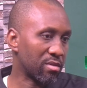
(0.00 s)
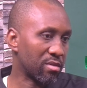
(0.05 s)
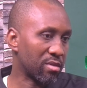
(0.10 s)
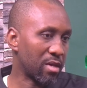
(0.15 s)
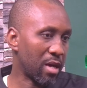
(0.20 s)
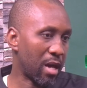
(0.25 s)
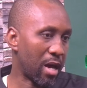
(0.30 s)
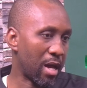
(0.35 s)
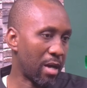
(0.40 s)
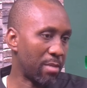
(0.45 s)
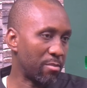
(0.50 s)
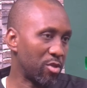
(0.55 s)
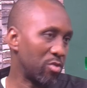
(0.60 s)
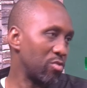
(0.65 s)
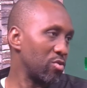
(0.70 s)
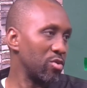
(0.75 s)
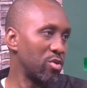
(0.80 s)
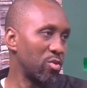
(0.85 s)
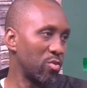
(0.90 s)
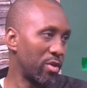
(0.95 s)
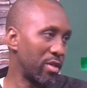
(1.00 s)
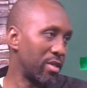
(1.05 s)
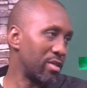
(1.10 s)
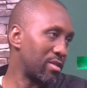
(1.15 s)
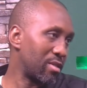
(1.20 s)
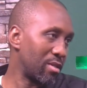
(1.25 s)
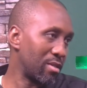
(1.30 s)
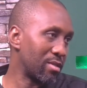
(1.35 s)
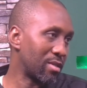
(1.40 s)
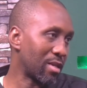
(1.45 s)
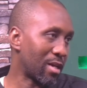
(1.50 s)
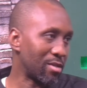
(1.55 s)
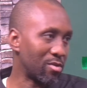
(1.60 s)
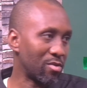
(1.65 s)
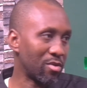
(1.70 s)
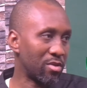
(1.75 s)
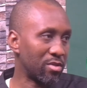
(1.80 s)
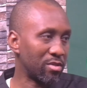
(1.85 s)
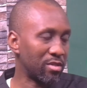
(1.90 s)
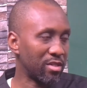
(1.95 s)
um, you know the way things are
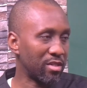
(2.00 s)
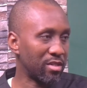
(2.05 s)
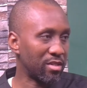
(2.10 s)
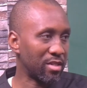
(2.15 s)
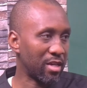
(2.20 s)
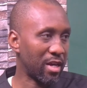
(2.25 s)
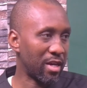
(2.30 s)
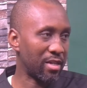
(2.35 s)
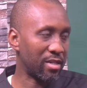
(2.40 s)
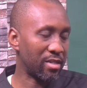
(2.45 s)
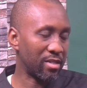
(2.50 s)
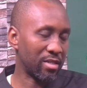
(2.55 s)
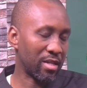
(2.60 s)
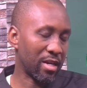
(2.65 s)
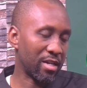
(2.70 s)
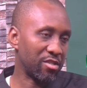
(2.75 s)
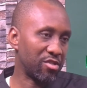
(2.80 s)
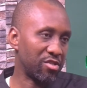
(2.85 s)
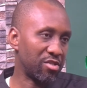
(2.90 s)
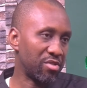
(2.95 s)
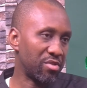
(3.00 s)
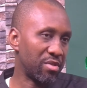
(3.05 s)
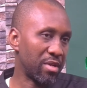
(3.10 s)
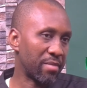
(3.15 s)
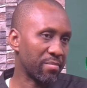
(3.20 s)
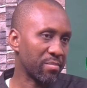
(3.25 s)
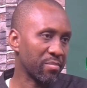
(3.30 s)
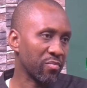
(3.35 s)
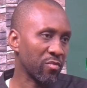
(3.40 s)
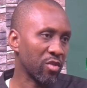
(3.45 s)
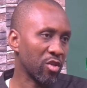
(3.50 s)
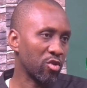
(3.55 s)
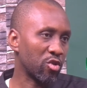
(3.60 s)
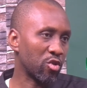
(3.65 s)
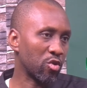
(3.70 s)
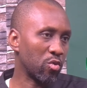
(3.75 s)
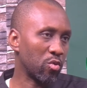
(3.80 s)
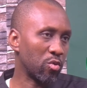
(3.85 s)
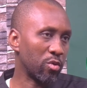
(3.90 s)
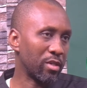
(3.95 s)
done in in Nigeria.
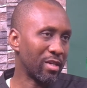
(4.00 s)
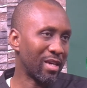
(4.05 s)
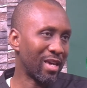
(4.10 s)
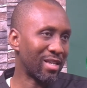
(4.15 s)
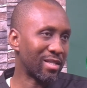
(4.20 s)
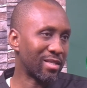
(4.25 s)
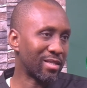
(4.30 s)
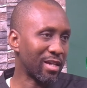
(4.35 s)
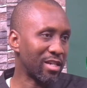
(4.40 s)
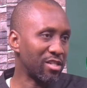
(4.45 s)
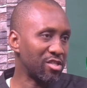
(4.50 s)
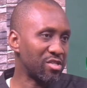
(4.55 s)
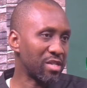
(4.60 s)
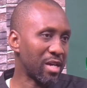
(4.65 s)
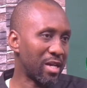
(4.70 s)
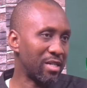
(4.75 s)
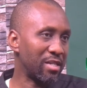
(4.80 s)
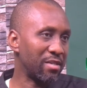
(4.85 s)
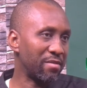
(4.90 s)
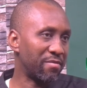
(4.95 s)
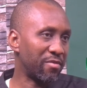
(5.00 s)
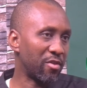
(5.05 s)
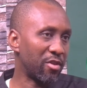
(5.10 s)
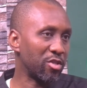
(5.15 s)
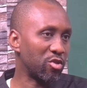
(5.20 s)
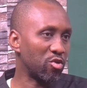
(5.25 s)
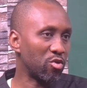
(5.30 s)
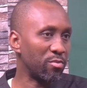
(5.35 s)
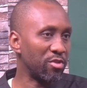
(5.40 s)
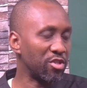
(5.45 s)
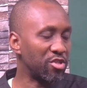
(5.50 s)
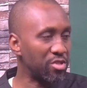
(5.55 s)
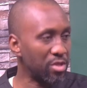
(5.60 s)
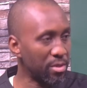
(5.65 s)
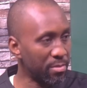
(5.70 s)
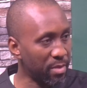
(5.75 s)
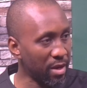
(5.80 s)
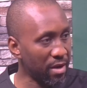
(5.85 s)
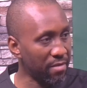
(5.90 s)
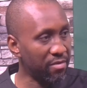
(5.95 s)
So essentially, for it to be
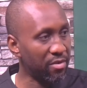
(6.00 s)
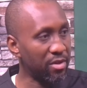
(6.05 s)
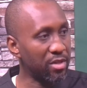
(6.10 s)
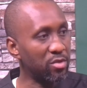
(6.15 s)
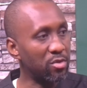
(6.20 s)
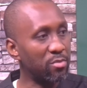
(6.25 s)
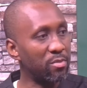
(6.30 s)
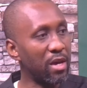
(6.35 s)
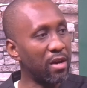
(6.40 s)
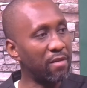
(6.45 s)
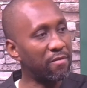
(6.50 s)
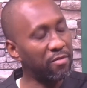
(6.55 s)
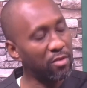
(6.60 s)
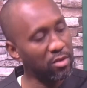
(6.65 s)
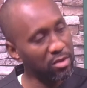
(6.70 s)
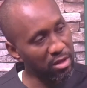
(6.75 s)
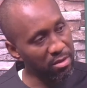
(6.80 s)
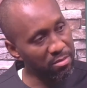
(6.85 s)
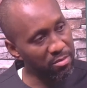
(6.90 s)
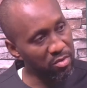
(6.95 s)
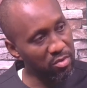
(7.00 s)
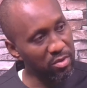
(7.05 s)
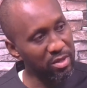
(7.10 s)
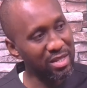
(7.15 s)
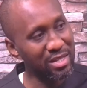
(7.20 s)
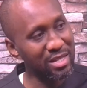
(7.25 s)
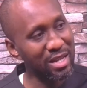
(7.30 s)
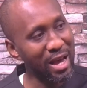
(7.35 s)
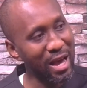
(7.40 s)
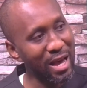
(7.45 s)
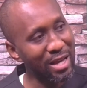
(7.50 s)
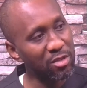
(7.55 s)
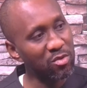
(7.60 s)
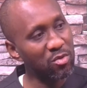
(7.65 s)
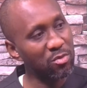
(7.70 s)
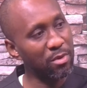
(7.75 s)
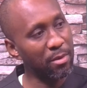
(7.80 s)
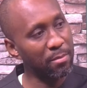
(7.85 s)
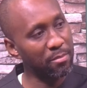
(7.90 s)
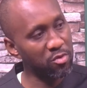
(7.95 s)
cheaper, for it to be affordable, it has to
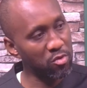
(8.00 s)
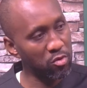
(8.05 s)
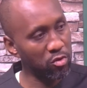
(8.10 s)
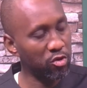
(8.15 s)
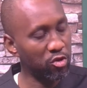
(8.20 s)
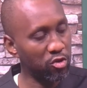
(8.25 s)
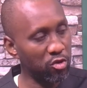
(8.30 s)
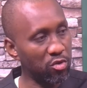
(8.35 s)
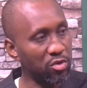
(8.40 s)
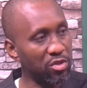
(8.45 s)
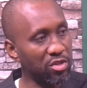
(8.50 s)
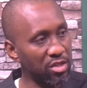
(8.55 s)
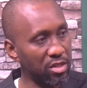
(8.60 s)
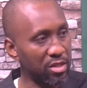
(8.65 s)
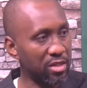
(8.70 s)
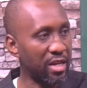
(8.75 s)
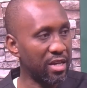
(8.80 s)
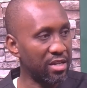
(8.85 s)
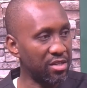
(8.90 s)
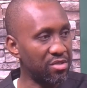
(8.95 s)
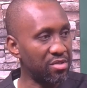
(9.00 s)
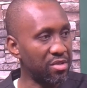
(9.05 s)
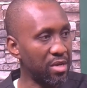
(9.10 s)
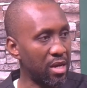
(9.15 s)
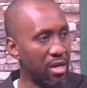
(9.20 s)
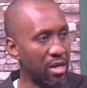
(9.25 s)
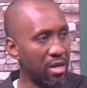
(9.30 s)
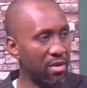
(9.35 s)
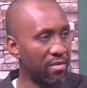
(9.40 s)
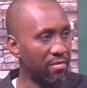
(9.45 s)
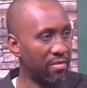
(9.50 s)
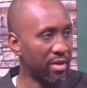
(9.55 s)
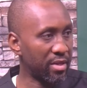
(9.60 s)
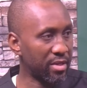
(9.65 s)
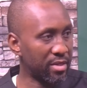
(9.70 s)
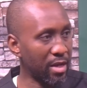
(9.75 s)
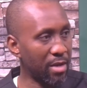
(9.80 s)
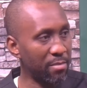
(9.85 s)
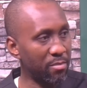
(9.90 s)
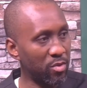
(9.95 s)
be produced in Nigeria. For
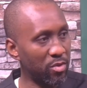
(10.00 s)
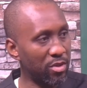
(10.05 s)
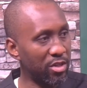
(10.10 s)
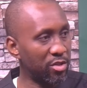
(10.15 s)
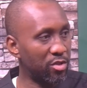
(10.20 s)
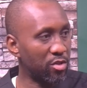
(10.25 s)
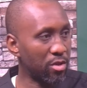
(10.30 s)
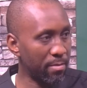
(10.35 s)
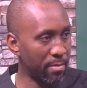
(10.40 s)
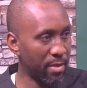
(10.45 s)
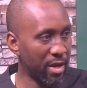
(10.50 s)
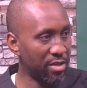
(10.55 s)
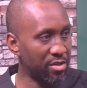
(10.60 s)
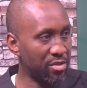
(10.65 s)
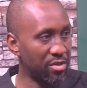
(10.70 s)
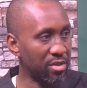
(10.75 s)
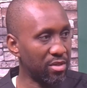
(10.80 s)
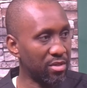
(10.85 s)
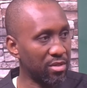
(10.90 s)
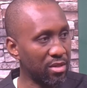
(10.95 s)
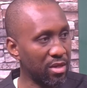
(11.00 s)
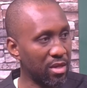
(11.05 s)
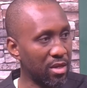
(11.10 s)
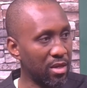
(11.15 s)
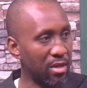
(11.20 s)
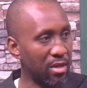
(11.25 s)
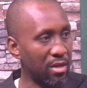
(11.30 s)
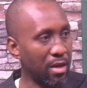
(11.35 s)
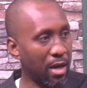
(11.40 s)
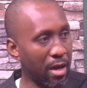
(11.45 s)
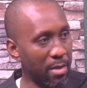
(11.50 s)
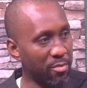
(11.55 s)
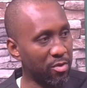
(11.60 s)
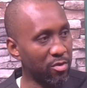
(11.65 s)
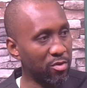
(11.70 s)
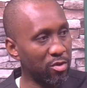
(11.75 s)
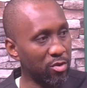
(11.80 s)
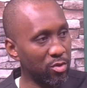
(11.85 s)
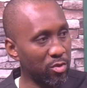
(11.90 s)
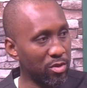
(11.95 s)
example, lithium batteries are
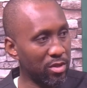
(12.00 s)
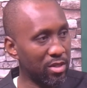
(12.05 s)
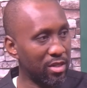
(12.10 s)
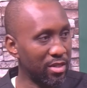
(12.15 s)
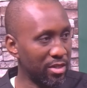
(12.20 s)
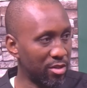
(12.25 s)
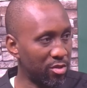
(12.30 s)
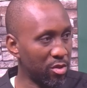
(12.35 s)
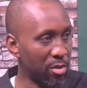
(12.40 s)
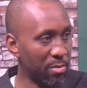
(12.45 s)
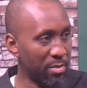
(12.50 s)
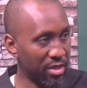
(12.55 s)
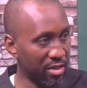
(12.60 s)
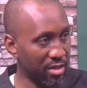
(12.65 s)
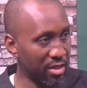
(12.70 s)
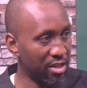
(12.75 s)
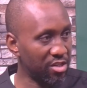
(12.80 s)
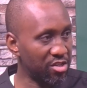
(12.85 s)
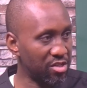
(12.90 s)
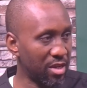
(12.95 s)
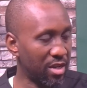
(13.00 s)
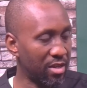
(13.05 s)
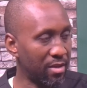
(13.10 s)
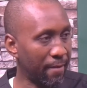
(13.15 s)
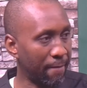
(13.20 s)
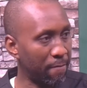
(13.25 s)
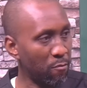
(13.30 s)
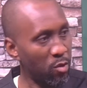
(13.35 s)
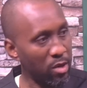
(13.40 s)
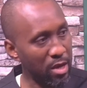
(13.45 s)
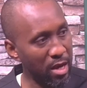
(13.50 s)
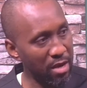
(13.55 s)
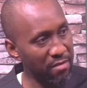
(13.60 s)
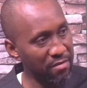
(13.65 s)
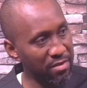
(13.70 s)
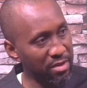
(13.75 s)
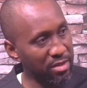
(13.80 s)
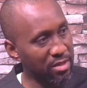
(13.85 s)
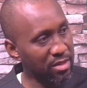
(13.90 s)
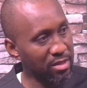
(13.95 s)
produced with lithium essentially. We have
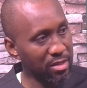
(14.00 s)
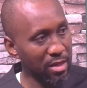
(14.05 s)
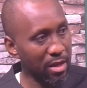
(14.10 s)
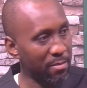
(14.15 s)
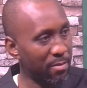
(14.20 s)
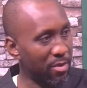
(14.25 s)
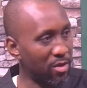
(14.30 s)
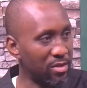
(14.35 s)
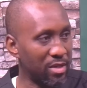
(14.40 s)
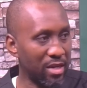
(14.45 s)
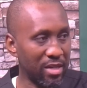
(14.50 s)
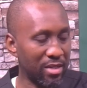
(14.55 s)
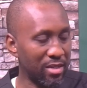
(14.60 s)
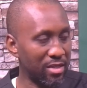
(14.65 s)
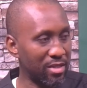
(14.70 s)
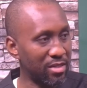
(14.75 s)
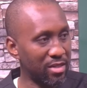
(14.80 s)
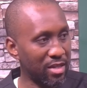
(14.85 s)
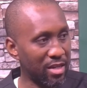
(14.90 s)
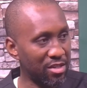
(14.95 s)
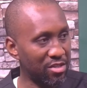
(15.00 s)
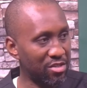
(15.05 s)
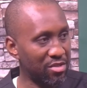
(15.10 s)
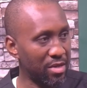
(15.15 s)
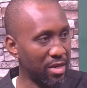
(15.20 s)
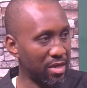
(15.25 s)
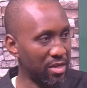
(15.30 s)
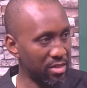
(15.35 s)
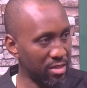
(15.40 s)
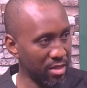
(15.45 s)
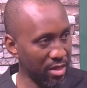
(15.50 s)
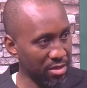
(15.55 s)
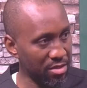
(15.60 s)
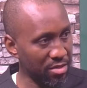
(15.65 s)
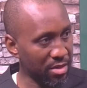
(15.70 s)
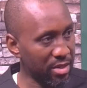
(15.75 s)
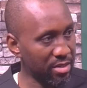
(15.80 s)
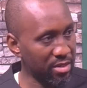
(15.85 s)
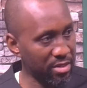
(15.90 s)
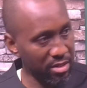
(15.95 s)
it abundantly in Nigeria, in
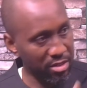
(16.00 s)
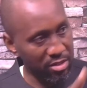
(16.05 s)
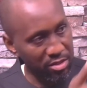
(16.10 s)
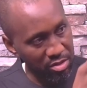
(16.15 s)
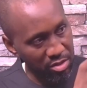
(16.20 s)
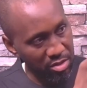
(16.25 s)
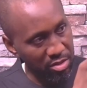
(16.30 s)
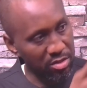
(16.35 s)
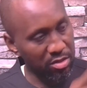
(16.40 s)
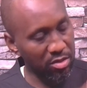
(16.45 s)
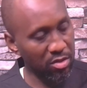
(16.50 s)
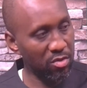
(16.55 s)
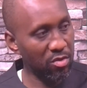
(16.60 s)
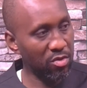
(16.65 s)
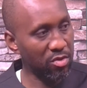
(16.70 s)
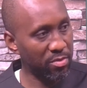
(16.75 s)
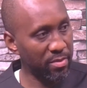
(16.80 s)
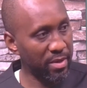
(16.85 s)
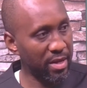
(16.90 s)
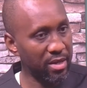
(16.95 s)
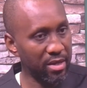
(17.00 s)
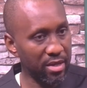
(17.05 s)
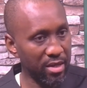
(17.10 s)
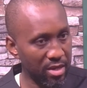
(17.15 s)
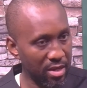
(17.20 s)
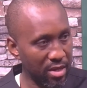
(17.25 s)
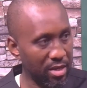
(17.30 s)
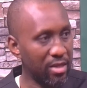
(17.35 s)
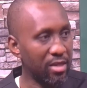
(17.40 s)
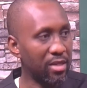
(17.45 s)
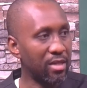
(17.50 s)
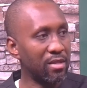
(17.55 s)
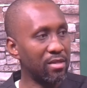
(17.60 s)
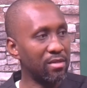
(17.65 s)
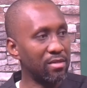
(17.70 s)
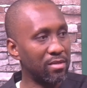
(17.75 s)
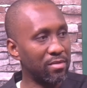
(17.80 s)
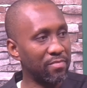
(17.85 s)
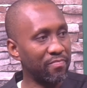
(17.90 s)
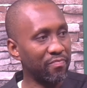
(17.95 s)
Nasarawa State, just close by here. In
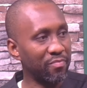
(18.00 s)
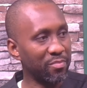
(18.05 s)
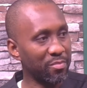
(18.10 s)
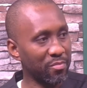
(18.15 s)
Nasarawa, in